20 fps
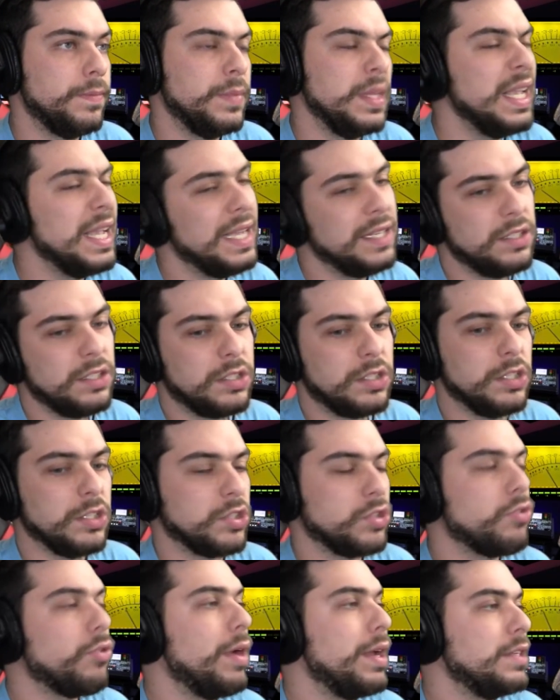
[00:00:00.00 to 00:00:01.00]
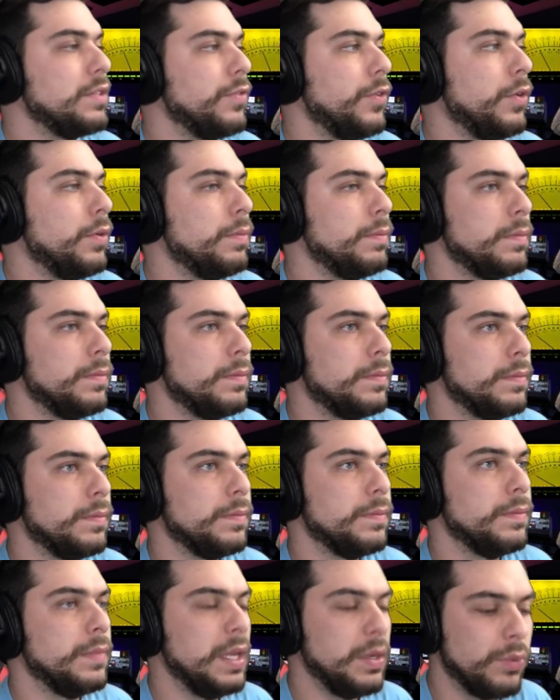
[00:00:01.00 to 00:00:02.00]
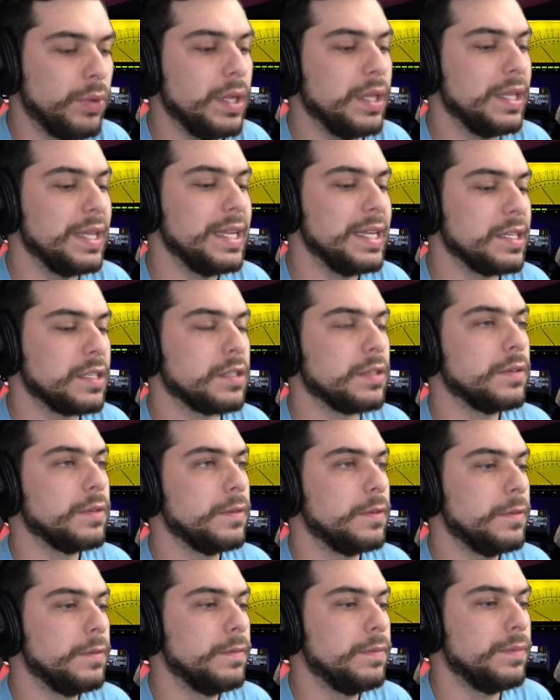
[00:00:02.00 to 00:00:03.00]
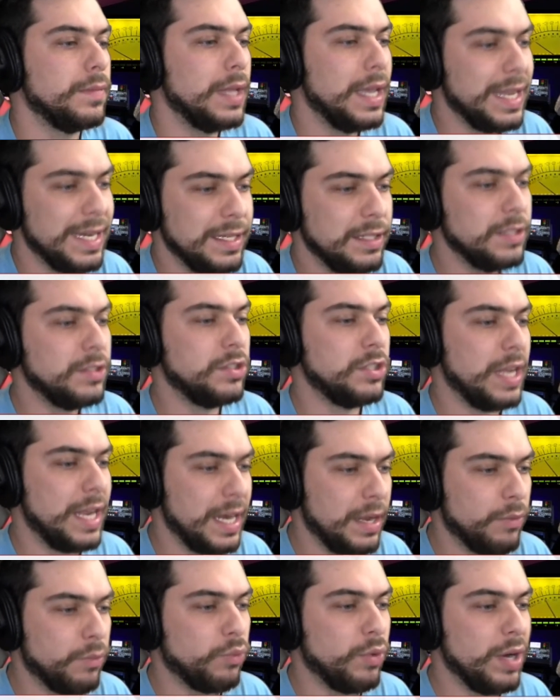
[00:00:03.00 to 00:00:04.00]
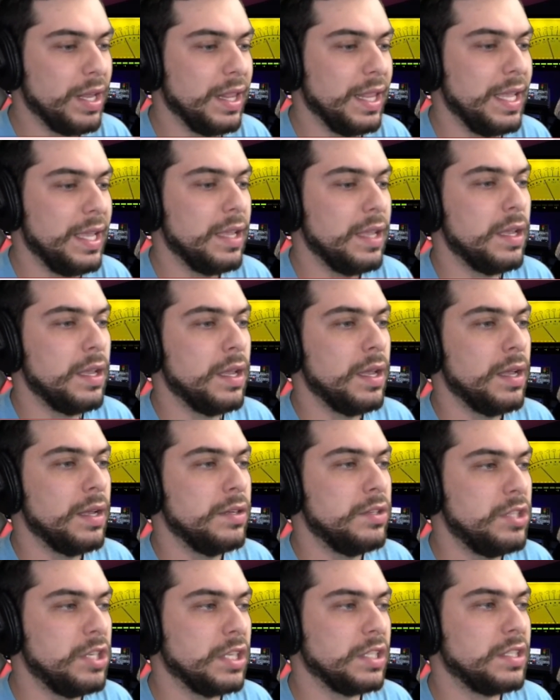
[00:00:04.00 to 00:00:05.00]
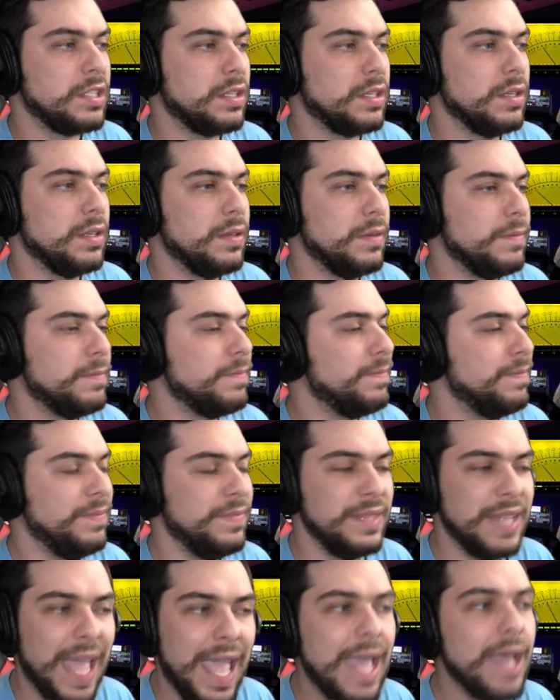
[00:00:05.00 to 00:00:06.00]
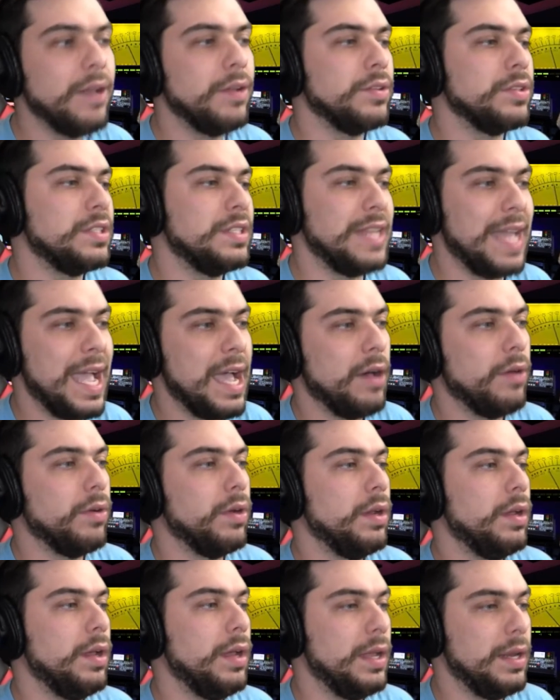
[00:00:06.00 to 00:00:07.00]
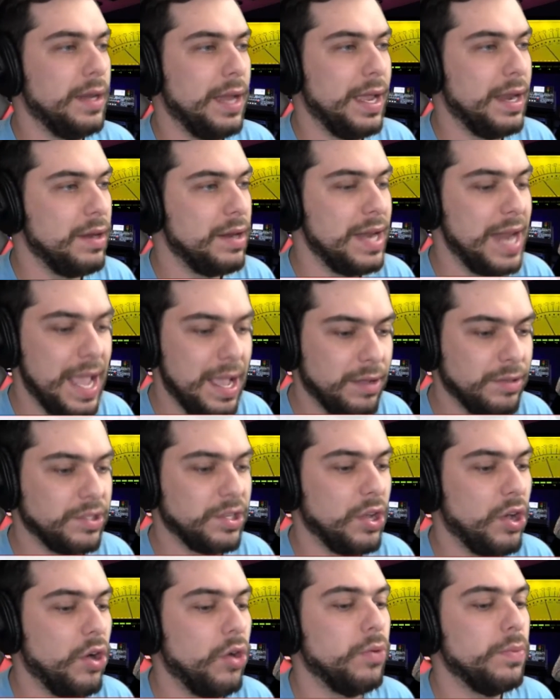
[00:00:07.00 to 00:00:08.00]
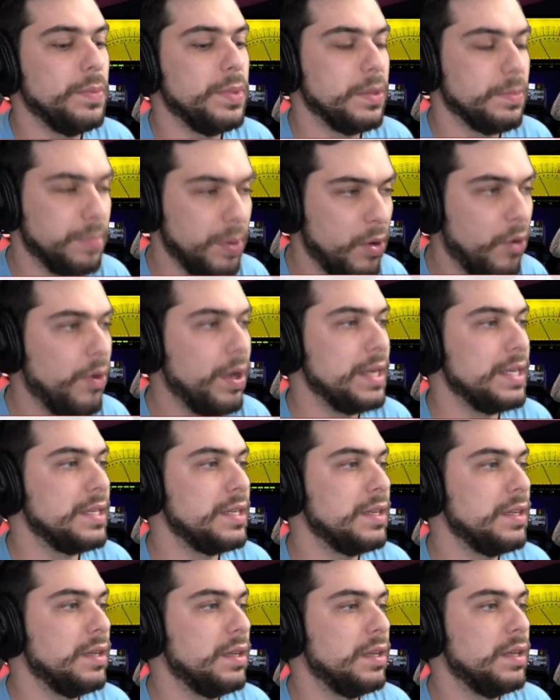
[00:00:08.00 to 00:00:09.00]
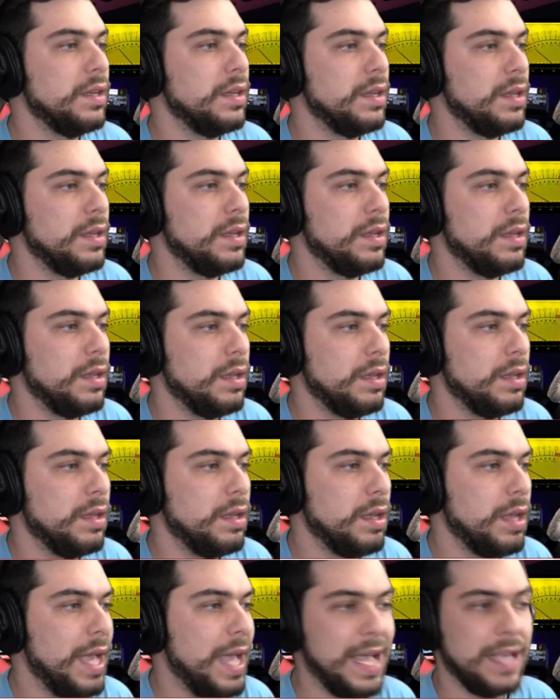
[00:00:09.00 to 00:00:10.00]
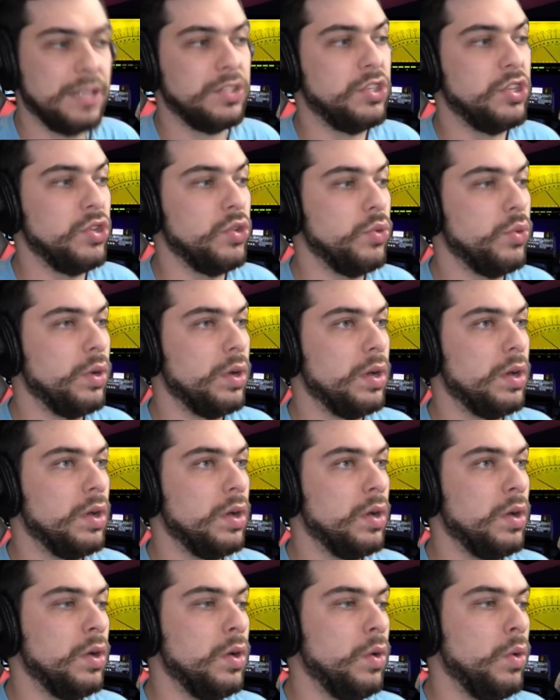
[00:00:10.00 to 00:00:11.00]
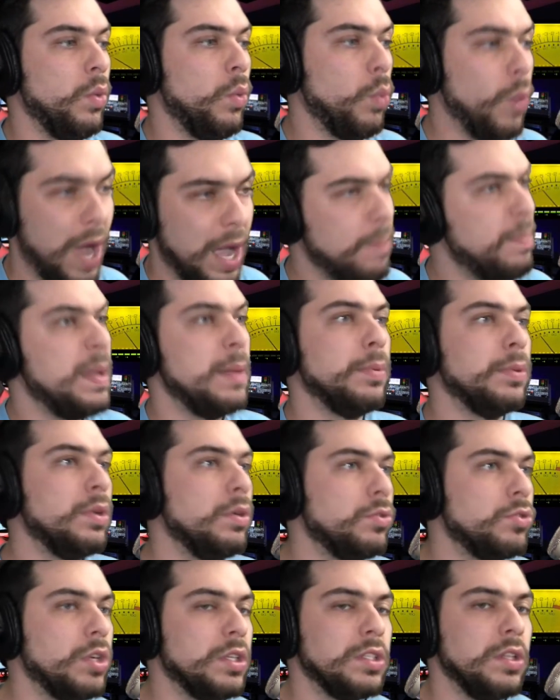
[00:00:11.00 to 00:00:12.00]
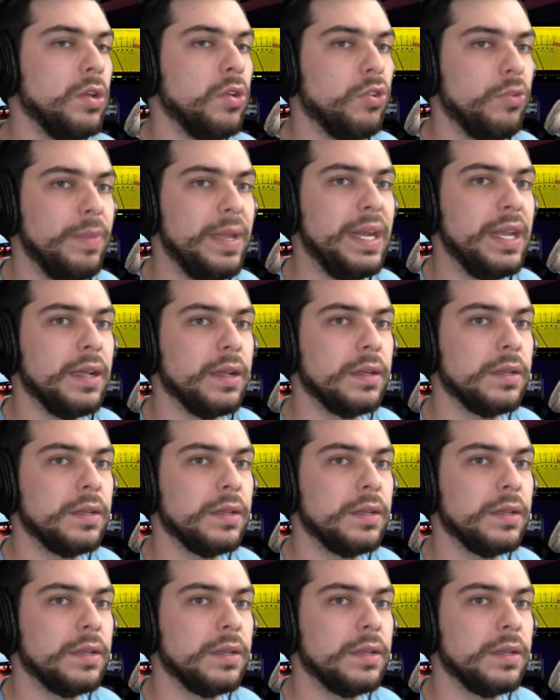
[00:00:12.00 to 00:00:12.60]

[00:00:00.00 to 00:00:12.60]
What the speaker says: It's just disgraceful. It really is. And it really just nails down and nails home the point as to why people don't trust local media.